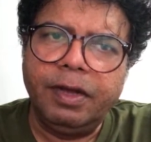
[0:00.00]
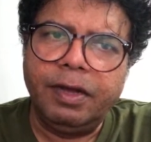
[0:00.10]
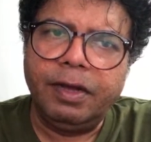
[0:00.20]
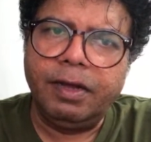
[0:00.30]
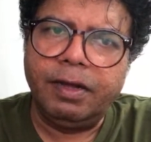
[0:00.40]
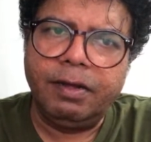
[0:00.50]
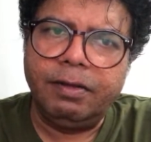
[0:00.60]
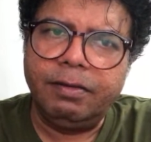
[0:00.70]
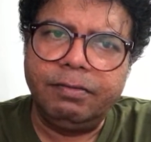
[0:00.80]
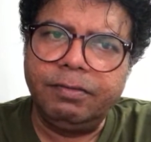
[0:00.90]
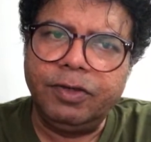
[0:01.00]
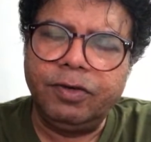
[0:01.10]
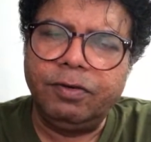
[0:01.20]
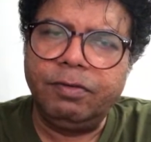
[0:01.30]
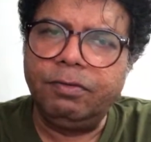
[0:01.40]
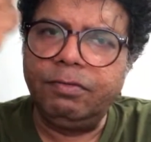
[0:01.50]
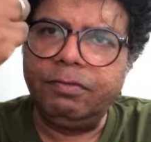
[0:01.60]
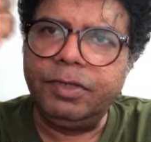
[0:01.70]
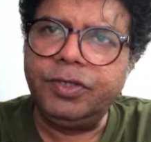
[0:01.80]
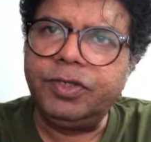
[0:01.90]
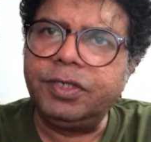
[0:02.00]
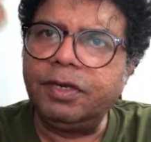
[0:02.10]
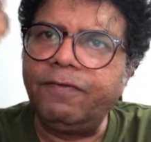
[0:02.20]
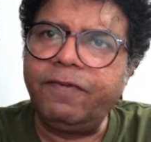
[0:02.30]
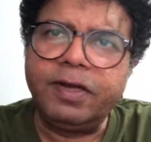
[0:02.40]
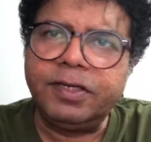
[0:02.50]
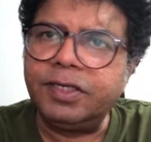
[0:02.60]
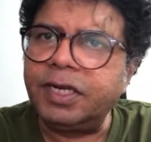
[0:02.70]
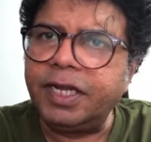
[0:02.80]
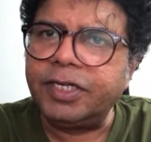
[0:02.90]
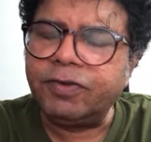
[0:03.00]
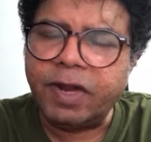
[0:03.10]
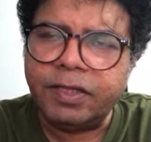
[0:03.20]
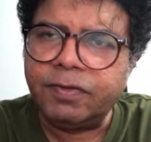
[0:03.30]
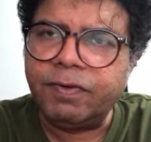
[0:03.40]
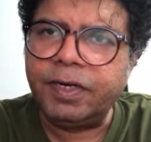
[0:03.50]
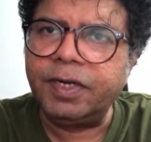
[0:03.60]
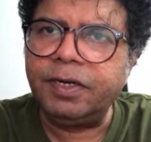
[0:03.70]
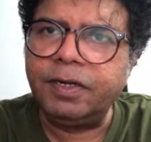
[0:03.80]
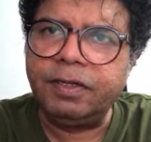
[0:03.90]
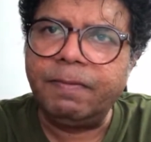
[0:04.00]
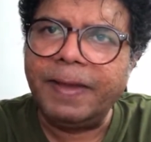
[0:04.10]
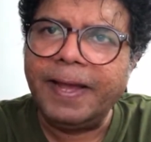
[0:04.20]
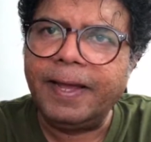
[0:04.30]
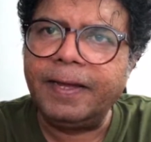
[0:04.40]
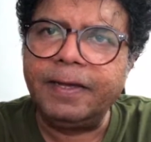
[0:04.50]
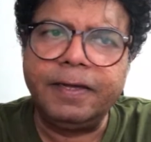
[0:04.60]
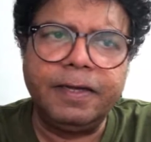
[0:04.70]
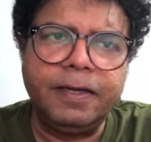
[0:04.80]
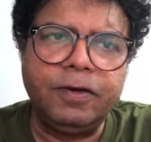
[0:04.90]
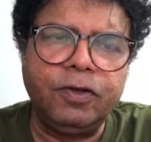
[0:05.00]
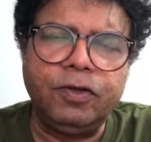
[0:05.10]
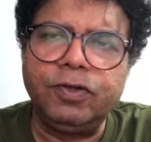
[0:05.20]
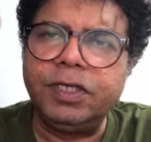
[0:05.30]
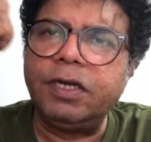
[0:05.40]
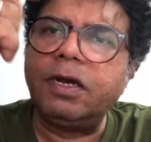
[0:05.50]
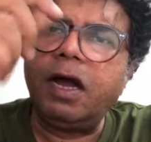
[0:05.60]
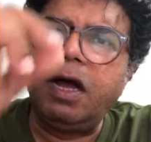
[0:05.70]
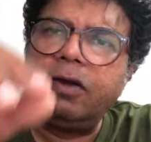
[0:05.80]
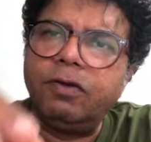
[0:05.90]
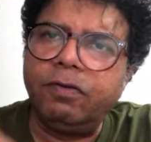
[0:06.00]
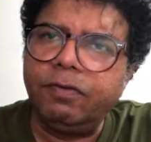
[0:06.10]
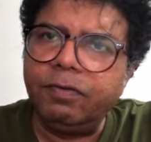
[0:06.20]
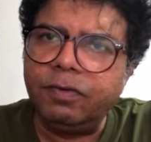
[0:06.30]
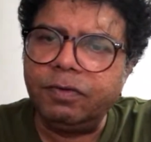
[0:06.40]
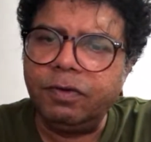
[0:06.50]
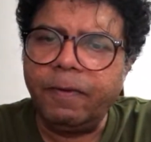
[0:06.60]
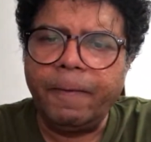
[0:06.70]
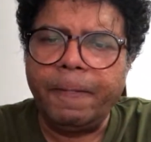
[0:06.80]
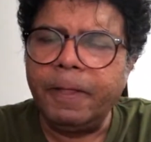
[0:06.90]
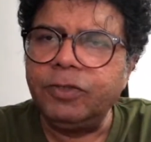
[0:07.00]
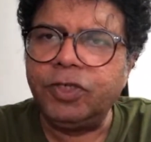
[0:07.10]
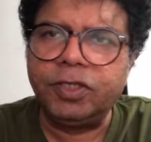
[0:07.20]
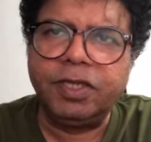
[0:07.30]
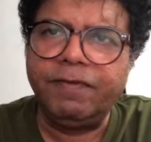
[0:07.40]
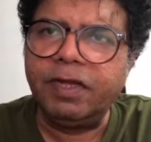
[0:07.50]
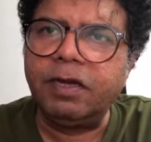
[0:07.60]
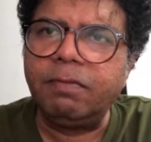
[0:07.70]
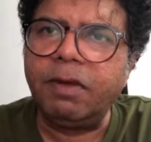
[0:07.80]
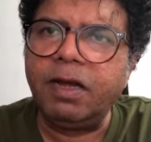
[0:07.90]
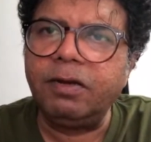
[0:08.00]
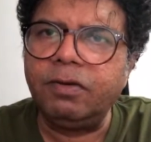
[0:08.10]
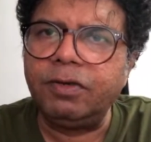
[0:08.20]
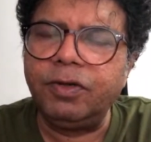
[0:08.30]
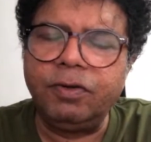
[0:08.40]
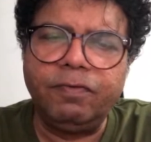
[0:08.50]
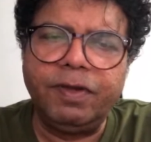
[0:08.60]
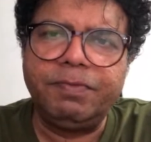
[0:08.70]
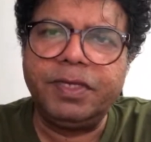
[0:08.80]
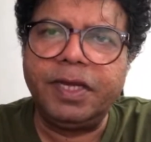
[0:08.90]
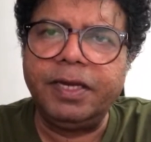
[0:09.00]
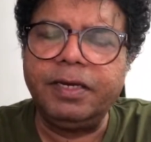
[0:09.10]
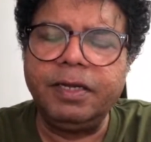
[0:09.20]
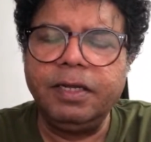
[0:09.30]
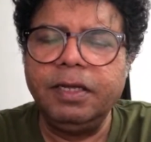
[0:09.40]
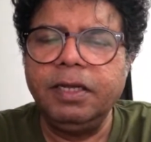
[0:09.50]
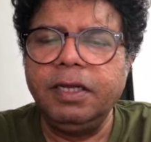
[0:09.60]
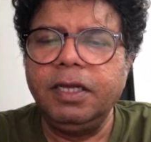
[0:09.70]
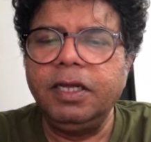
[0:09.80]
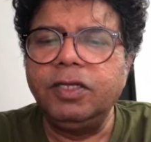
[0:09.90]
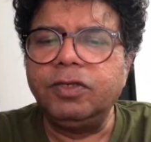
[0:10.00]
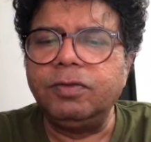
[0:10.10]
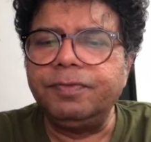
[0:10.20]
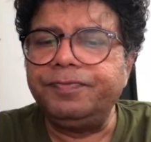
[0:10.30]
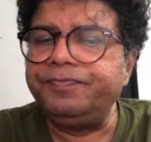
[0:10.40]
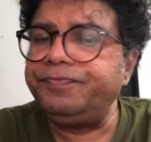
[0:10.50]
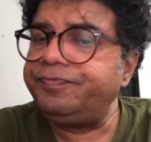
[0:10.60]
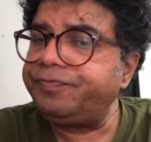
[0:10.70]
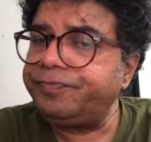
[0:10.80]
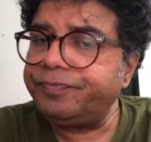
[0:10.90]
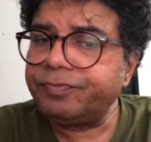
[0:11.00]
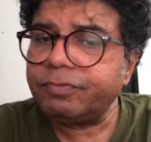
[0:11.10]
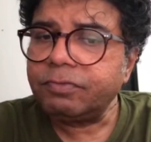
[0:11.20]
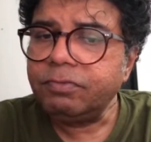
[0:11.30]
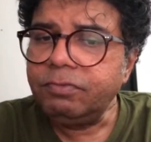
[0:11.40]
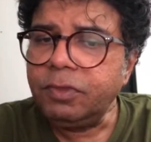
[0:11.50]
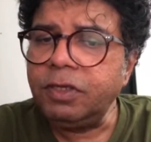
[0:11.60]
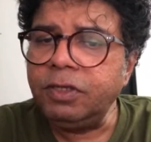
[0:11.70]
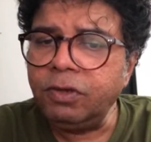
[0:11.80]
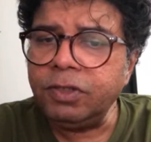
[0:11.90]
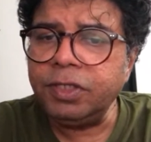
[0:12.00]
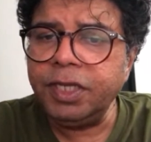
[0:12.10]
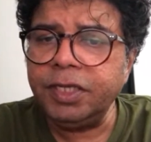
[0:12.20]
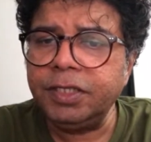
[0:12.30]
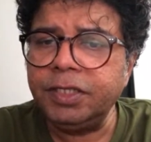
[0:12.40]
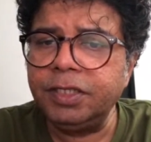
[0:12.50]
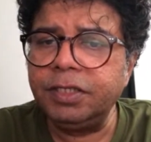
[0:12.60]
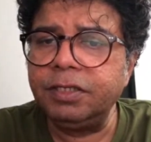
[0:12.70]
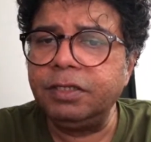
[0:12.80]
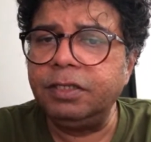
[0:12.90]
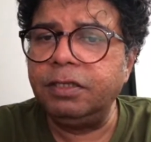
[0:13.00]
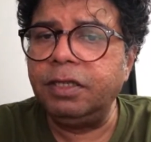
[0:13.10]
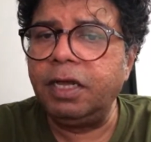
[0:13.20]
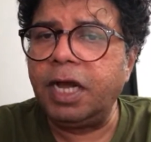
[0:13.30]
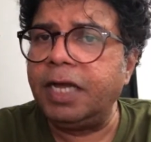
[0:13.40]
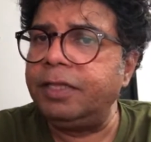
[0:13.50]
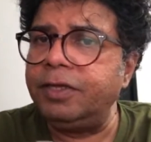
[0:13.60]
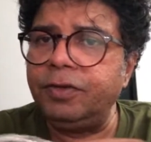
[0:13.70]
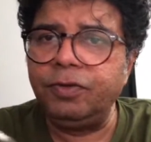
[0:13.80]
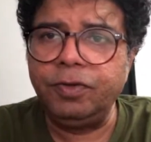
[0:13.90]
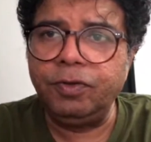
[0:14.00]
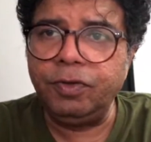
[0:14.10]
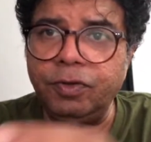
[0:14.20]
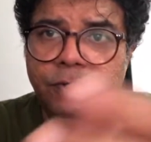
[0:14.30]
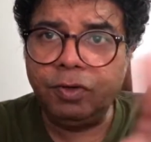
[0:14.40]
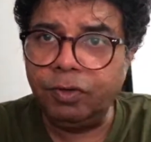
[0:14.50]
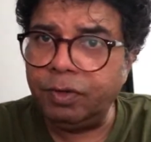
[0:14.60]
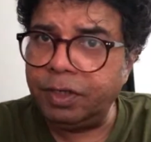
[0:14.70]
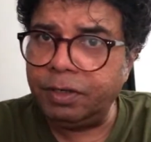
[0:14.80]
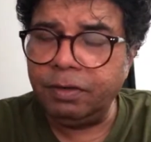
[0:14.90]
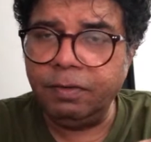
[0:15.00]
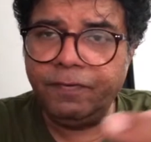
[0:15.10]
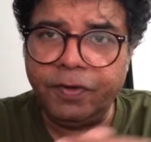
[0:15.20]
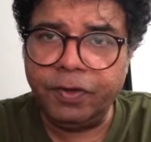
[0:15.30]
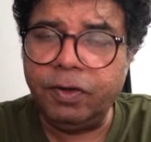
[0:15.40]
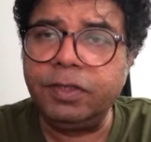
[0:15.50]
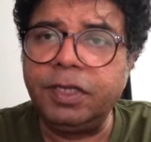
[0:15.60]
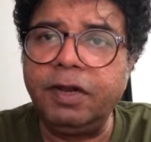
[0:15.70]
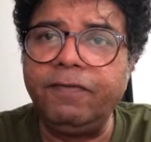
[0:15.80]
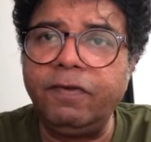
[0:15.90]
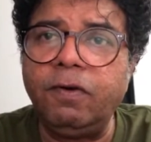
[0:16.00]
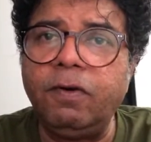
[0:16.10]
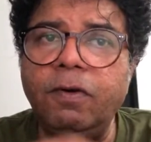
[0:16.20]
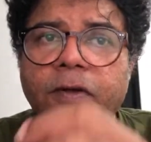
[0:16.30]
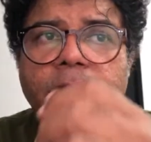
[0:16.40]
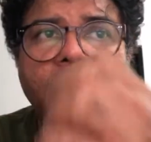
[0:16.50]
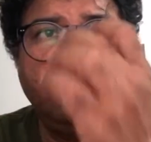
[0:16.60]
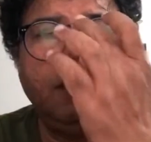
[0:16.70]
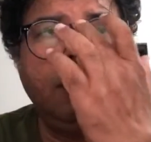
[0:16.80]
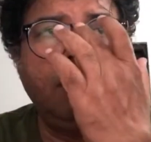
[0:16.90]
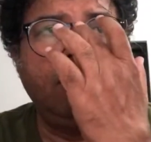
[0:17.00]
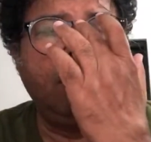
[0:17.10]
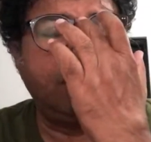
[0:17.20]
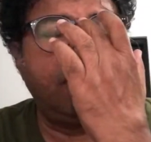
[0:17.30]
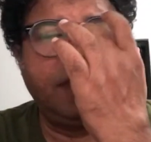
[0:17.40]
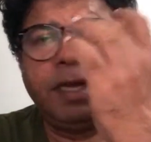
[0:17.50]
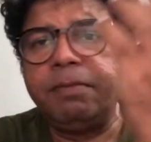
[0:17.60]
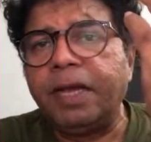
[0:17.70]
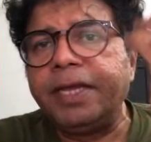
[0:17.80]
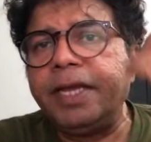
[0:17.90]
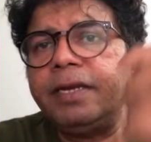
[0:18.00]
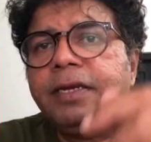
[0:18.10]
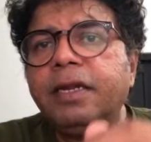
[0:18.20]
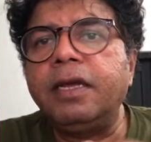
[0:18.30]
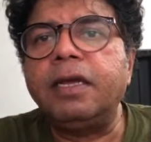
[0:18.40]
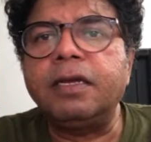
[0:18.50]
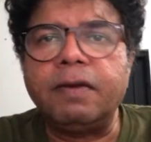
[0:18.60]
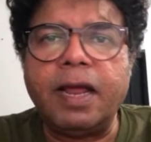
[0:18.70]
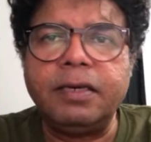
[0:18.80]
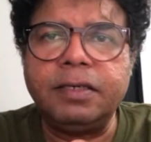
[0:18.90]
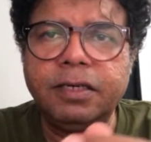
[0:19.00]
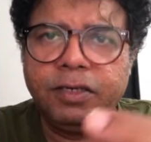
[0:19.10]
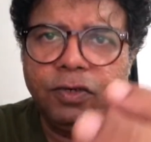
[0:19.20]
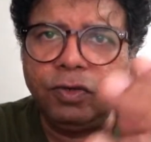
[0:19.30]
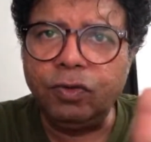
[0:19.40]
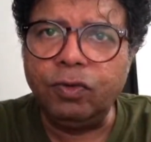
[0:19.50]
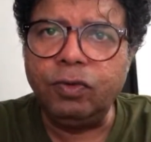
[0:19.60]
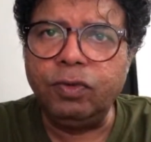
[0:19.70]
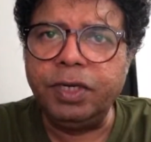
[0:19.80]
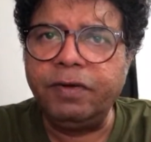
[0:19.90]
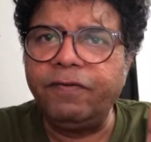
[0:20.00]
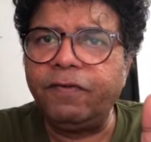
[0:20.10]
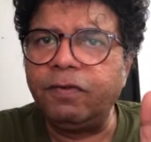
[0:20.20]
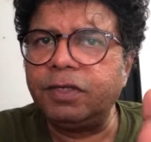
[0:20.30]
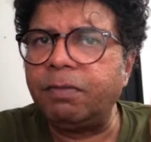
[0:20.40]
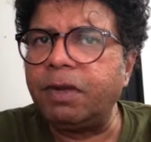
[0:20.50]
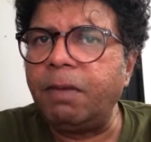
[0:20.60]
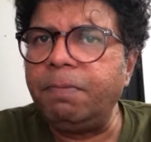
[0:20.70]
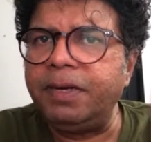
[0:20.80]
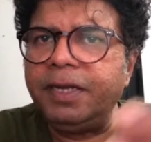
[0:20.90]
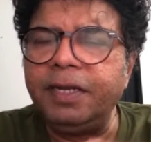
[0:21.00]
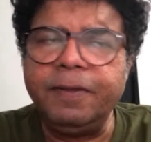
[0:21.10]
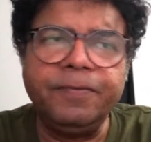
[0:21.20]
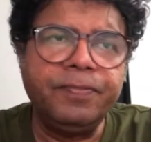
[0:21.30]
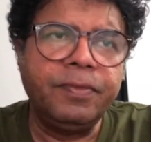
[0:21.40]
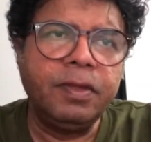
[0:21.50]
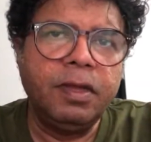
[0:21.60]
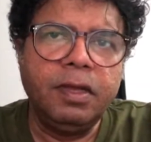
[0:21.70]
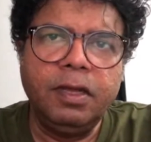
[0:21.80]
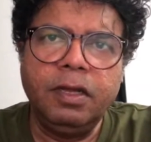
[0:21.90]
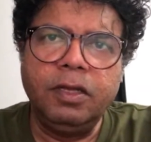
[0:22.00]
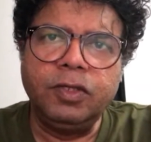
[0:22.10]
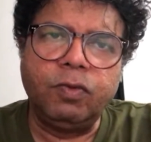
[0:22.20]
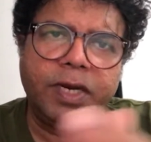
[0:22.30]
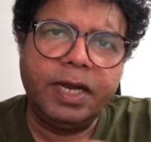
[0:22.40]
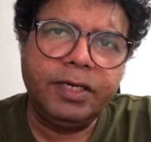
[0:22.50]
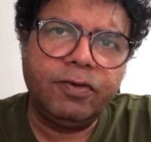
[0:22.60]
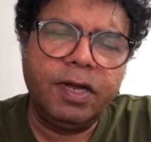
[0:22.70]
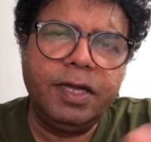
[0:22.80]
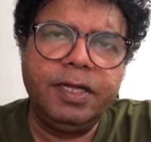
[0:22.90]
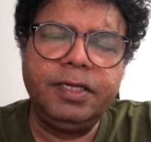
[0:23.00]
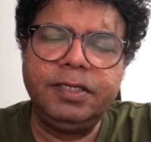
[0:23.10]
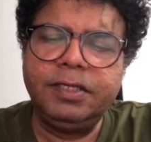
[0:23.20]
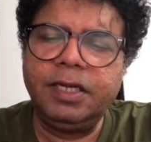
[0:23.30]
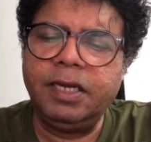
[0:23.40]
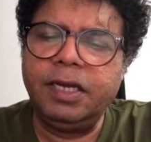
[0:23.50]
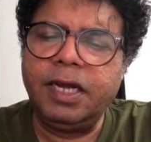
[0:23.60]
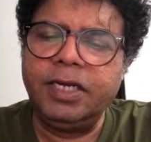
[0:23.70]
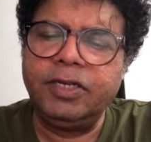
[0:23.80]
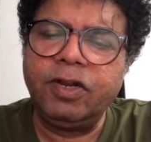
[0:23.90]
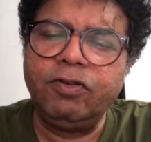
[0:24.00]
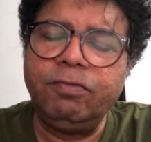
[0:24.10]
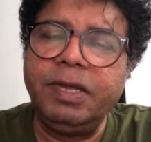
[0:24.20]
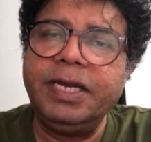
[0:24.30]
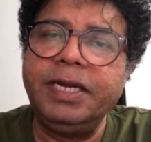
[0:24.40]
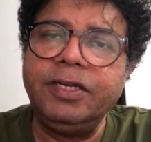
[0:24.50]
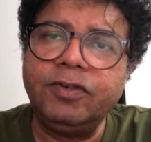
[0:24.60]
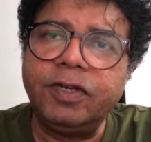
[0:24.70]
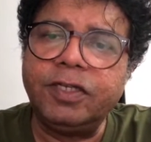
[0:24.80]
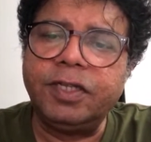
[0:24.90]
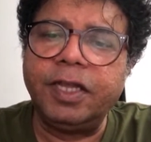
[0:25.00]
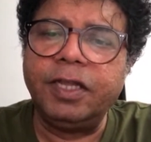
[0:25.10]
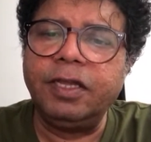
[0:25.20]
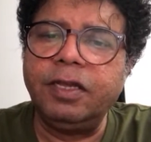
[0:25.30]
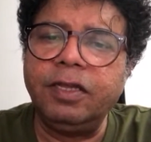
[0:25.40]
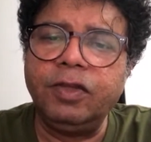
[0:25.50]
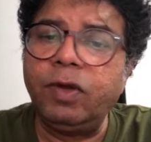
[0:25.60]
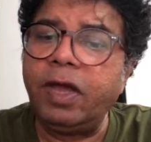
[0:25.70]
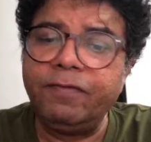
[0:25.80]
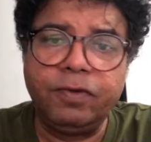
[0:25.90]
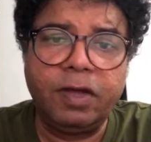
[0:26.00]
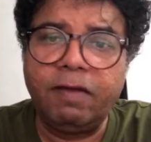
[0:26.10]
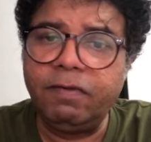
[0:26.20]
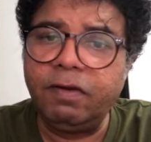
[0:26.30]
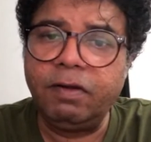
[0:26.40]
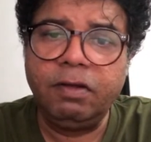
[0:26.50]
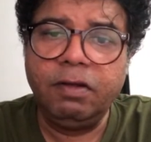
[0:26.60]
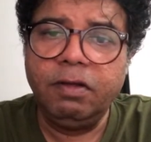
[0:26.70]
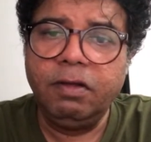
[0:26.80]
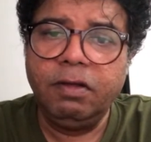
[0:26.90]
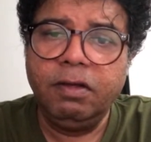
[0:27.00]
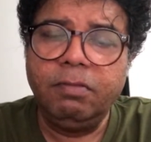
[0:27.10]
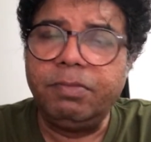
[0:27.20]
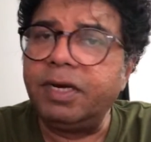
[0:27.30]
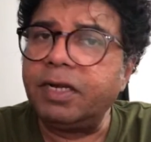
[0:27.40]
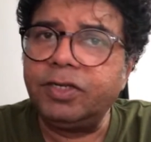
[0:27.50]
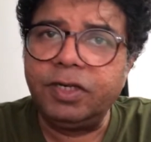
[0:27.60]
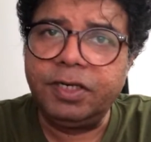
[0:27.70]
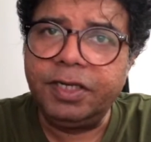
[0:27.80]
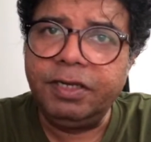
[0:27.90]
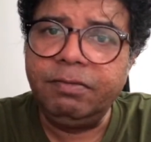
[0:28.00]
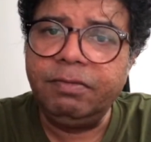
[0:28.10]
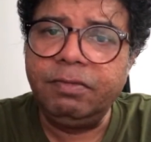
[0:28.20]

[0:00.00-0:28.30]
you know digital funds, like transferring in the bank, using a card, or just giving a command on your website. So those things, either you could do it for yourself, or most of the time I get granted to do it for some company. So what I try is, I try to make it interesting. You have to have a production team.